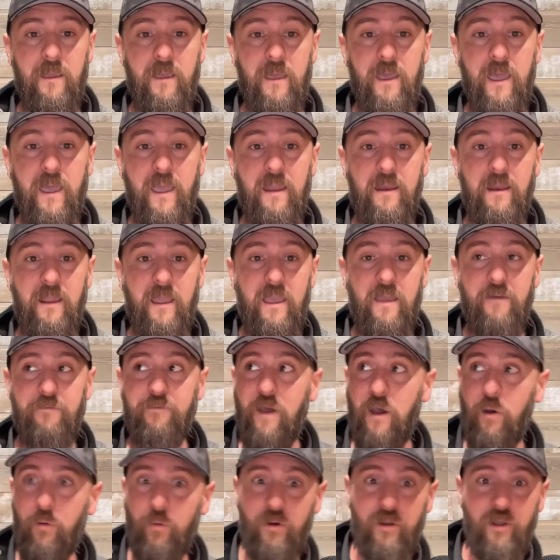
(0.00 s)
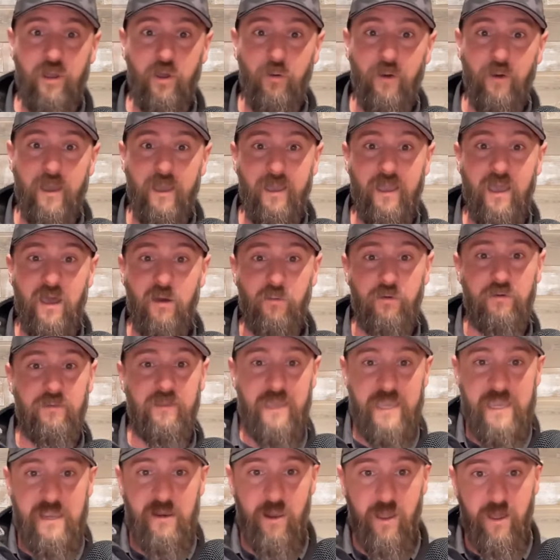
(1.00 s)
And if I were to go hang out with
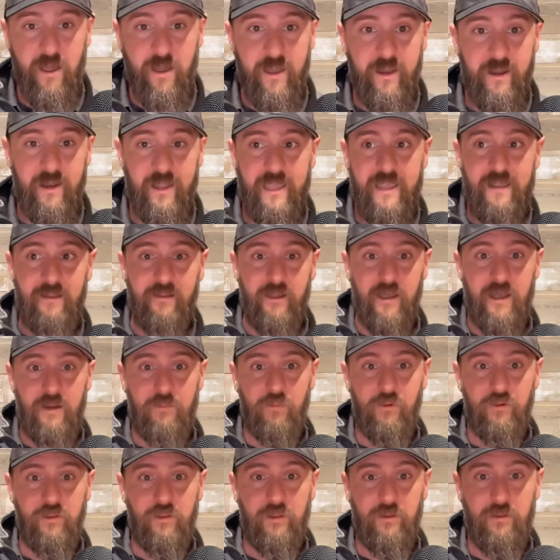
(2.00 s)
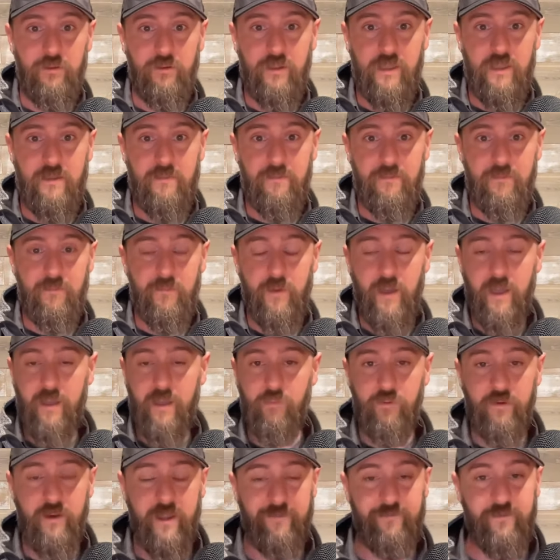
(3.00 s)
Elon, Elon would look at, I
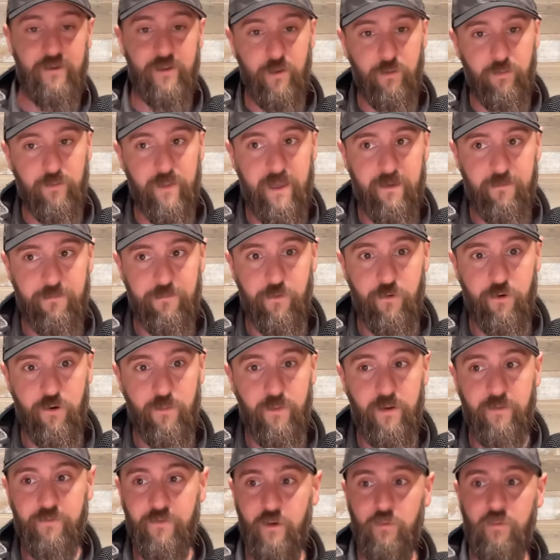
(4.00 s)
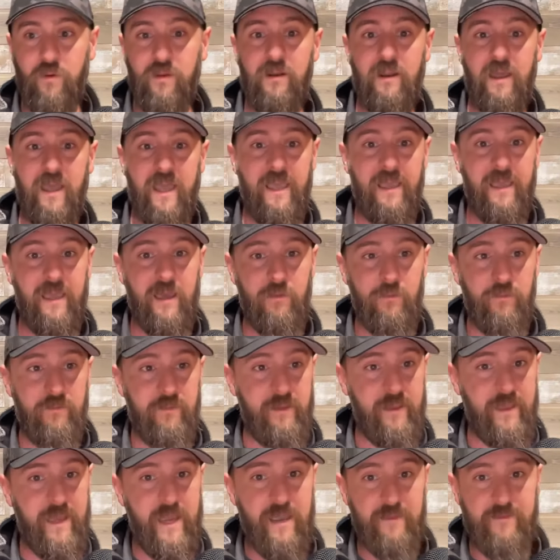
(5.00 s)
wouldn't have to go that far, but if I went to hang out with
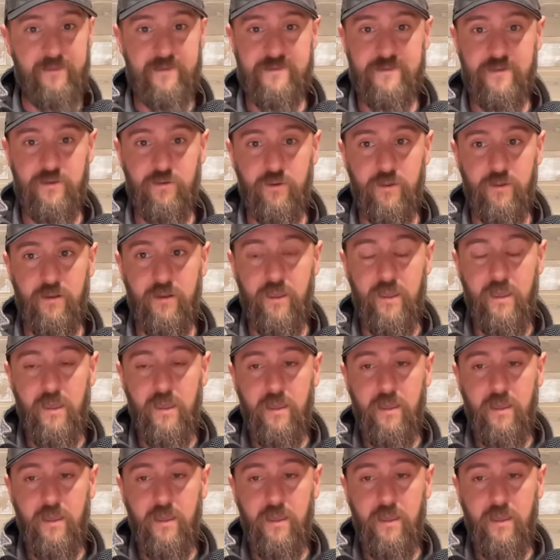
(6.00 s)
a guy that's doing,